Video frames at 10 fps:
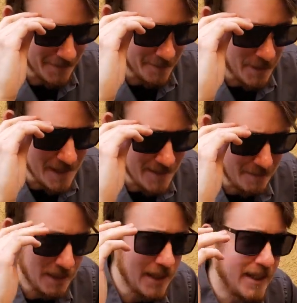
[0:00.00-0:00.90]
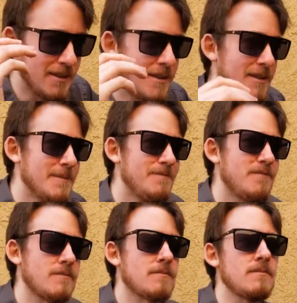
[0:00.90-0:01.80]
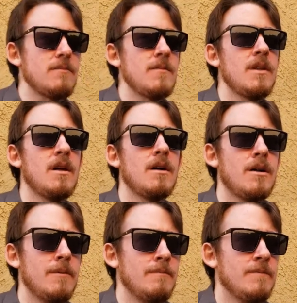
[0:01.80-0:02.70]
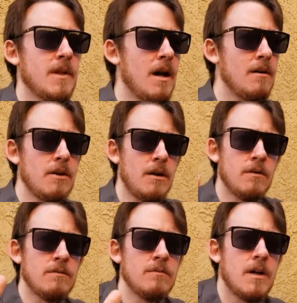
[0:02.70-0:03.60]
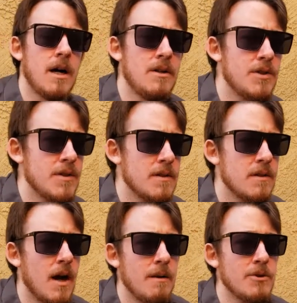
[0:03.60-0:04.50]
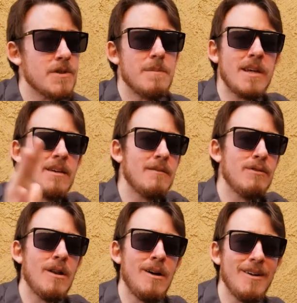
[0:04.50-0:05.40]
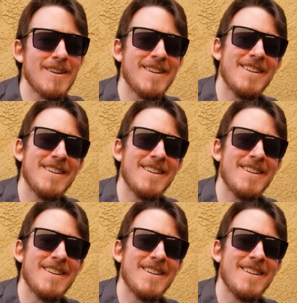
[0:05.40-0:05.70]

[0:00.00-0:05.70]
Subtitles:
because I'm enlightened. I don't know. I'm just making a vlog.